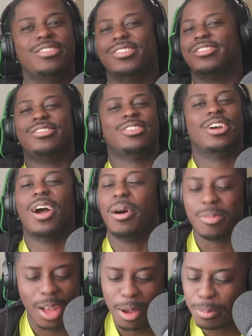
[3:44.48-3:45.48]
Just,
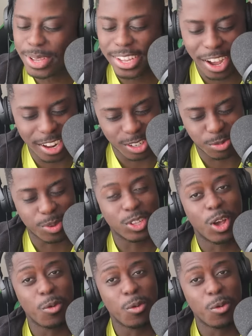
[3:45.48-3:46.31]
I'm, I'm being honest, man.